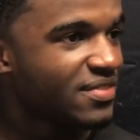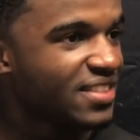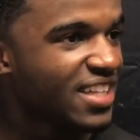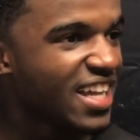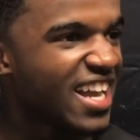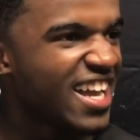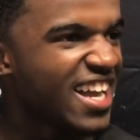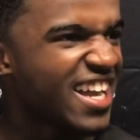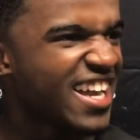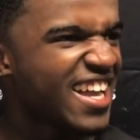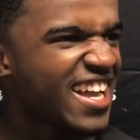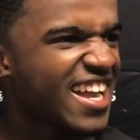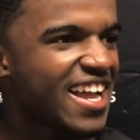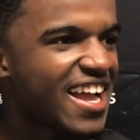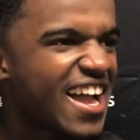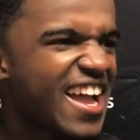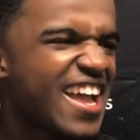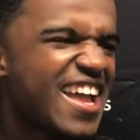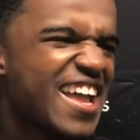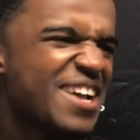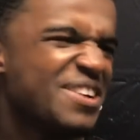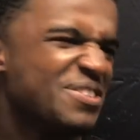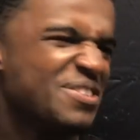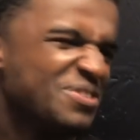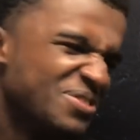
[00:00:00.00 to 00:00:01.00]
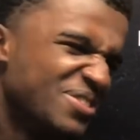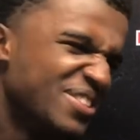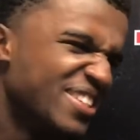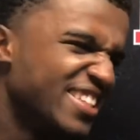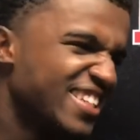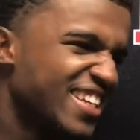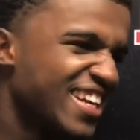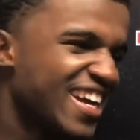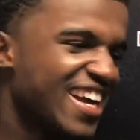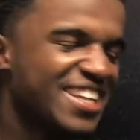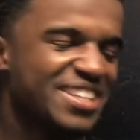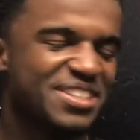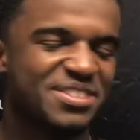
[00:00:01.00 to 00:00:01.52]
Uh, I had
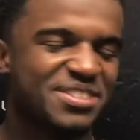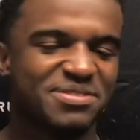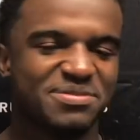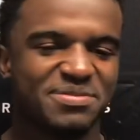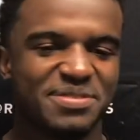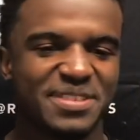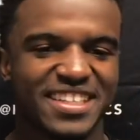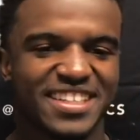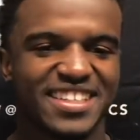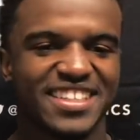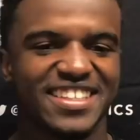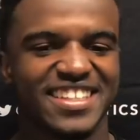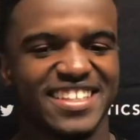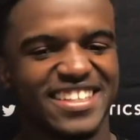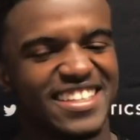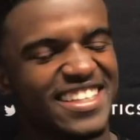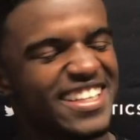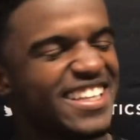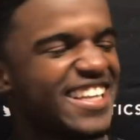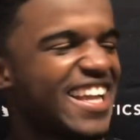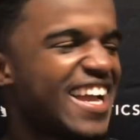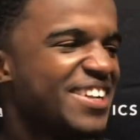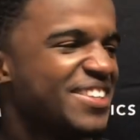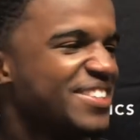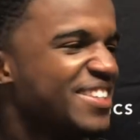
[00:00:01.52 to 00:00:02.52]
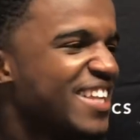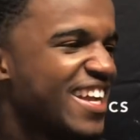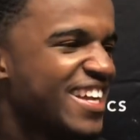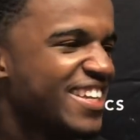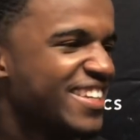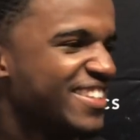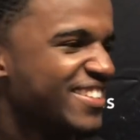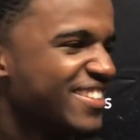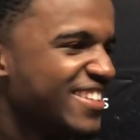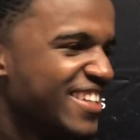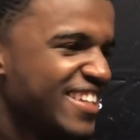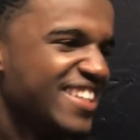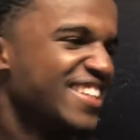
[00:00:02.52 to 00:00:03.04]
one kind of, but not not
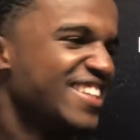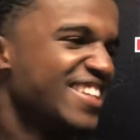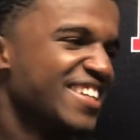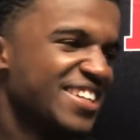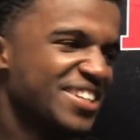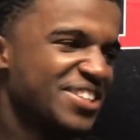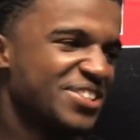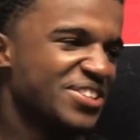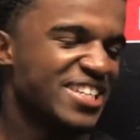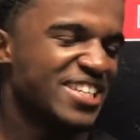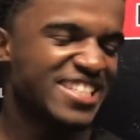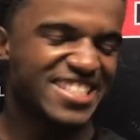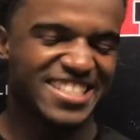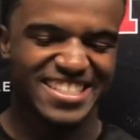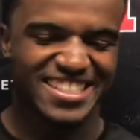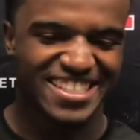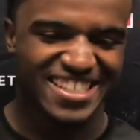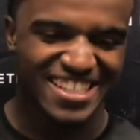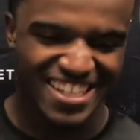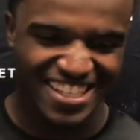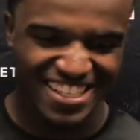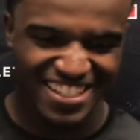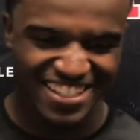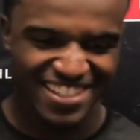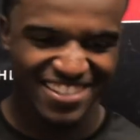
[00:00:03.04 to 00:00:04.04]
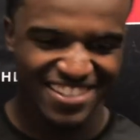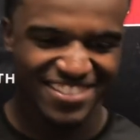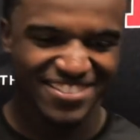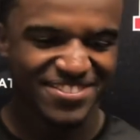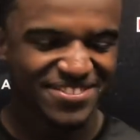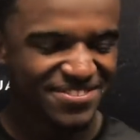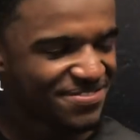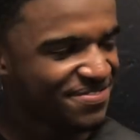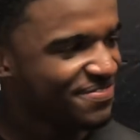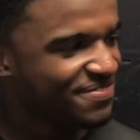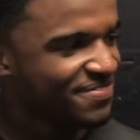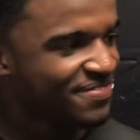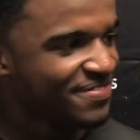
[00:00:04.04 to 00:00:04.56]
anything crazy today. Are you looking
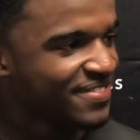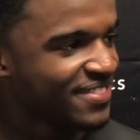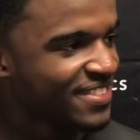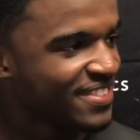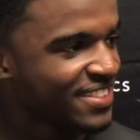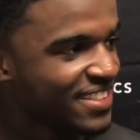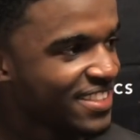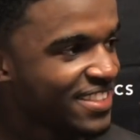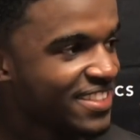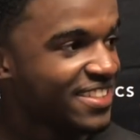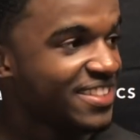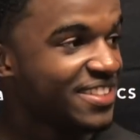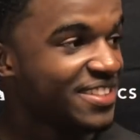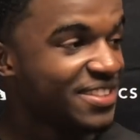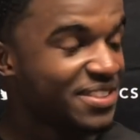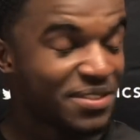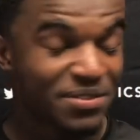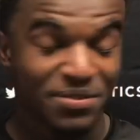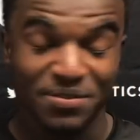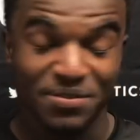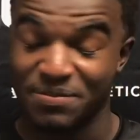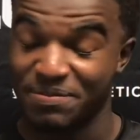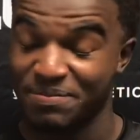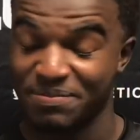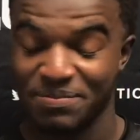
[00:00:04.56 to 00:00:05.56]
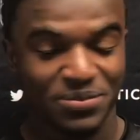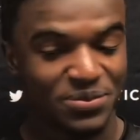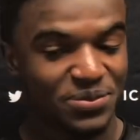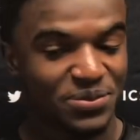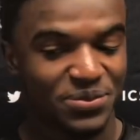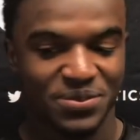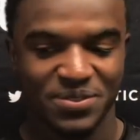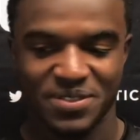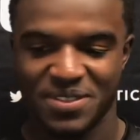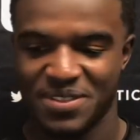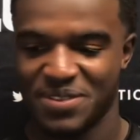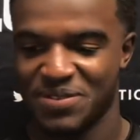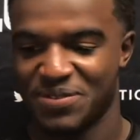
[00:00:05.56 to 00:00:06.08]
forward to that first, uh, that
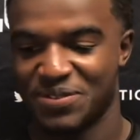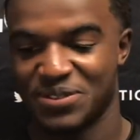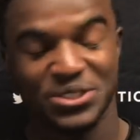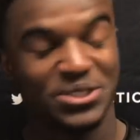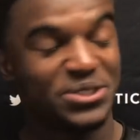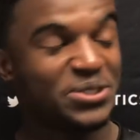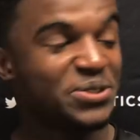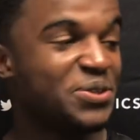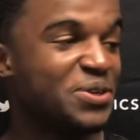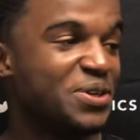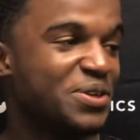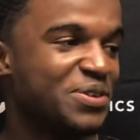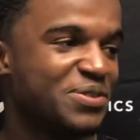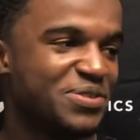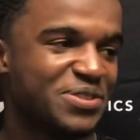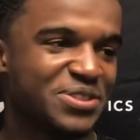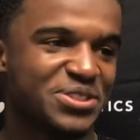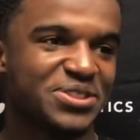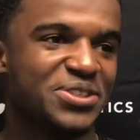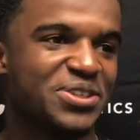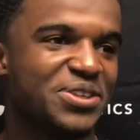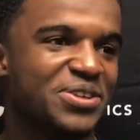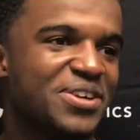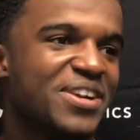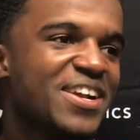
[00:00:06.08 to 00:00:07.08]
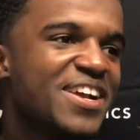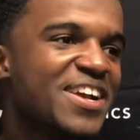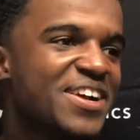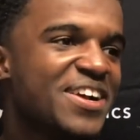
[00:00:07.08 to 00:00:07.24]
first For sure, for sure.